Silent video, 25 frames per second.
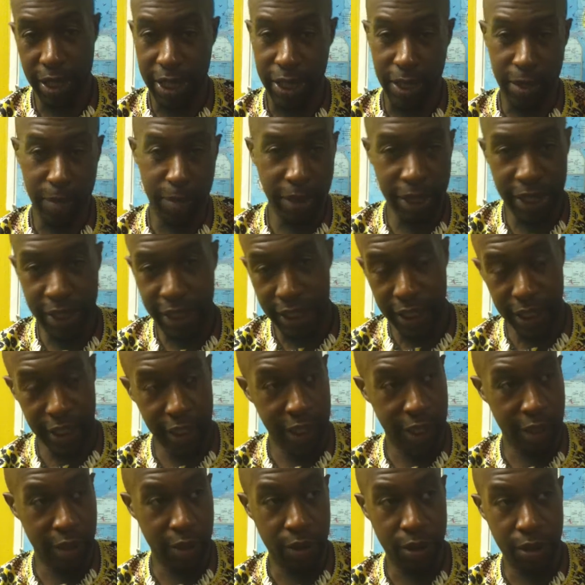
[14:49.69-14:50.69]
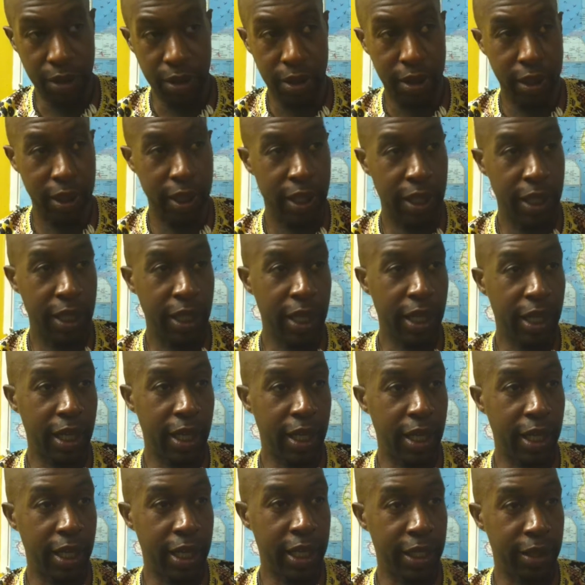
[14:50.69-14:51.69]
independently or
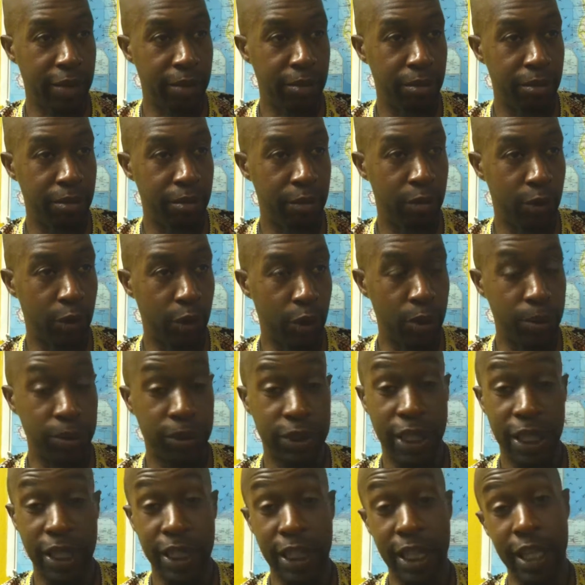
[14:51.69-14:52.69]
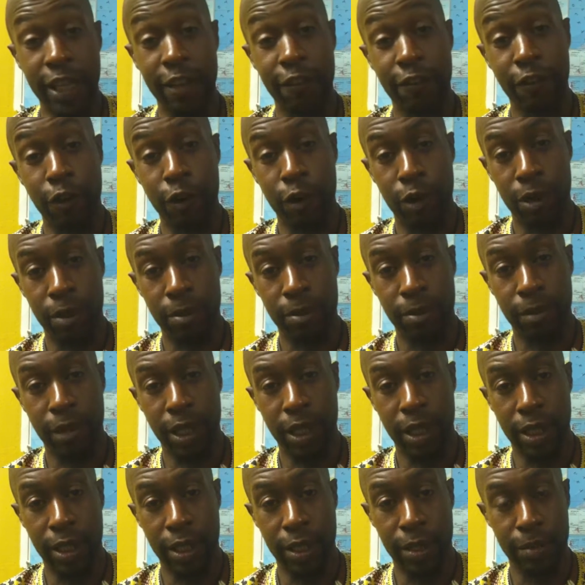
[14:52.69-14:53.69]
in groups that they form
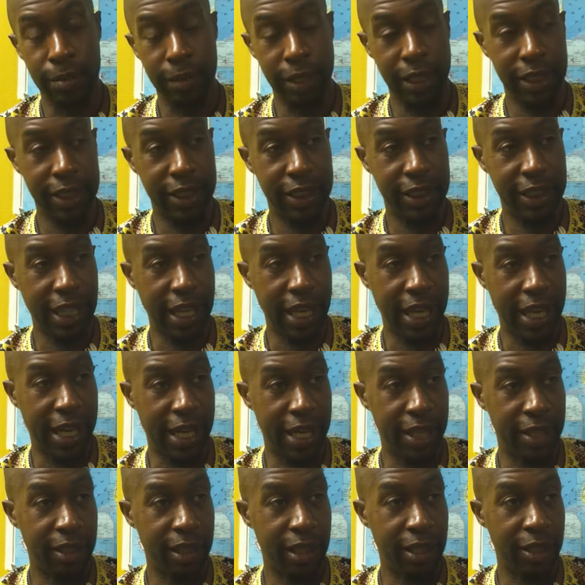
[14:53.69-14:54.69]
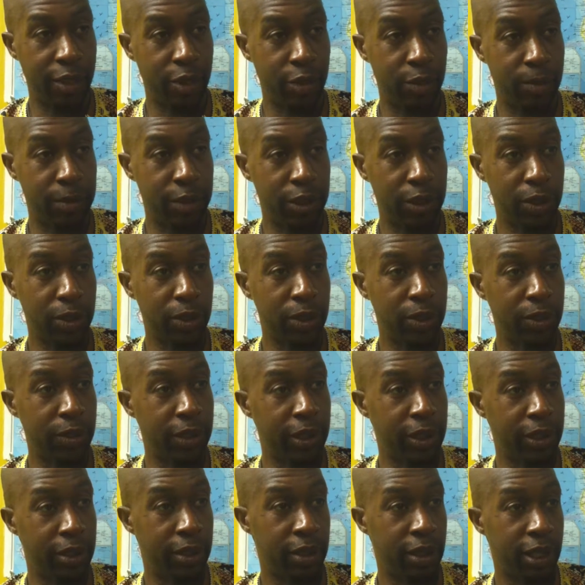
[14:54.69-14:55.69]
inside. I know Matulu
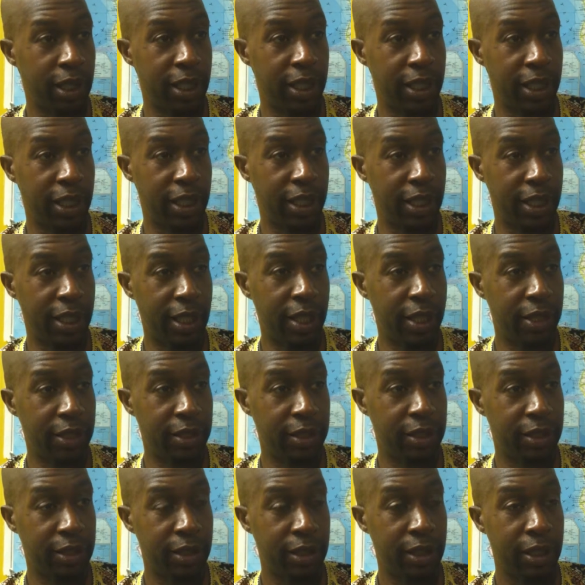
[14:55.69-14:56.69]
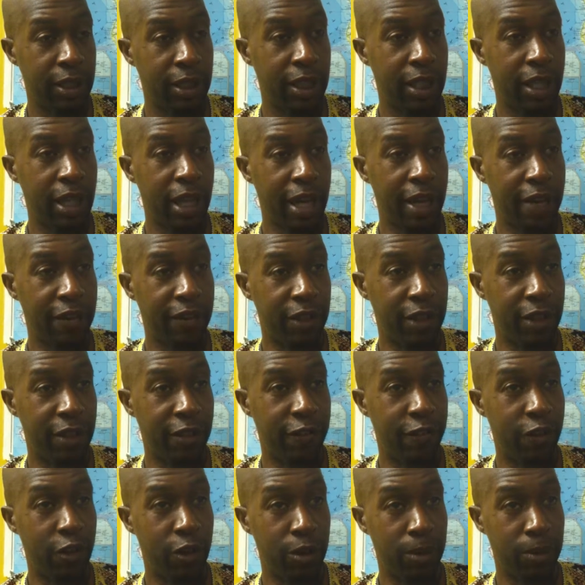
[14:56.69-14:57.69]
and others have
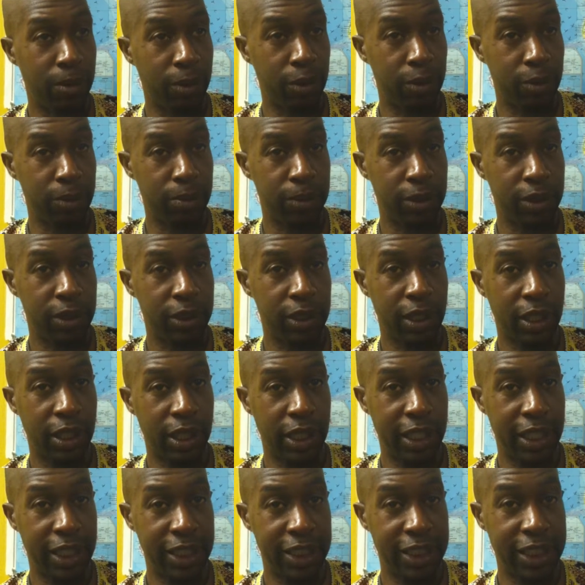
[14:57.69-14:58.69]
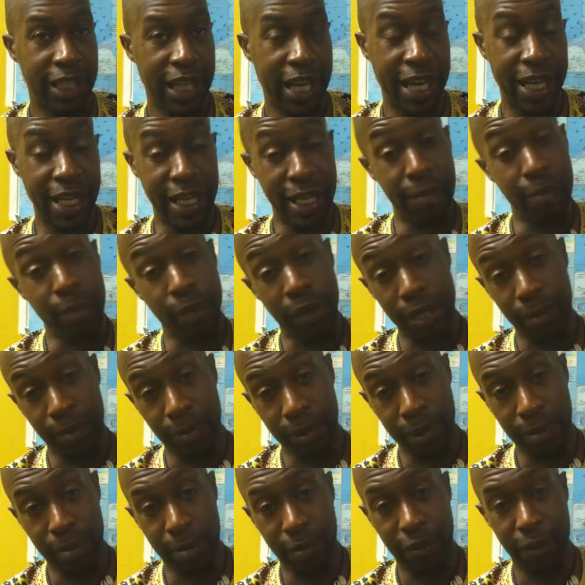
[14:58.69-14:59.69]
form groups inside and bring
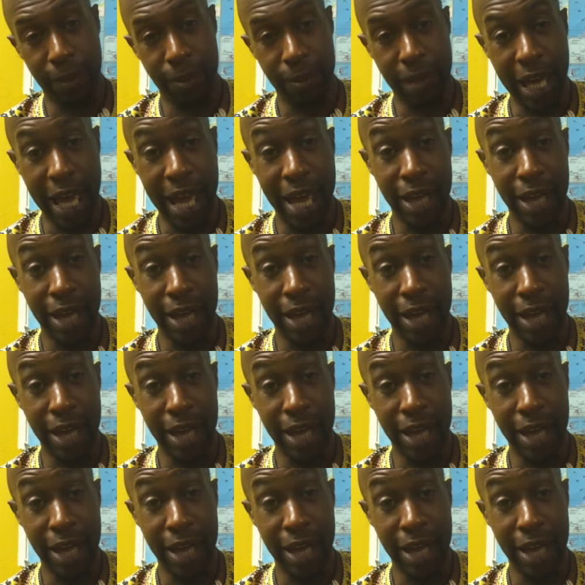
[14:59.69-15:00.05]
people from the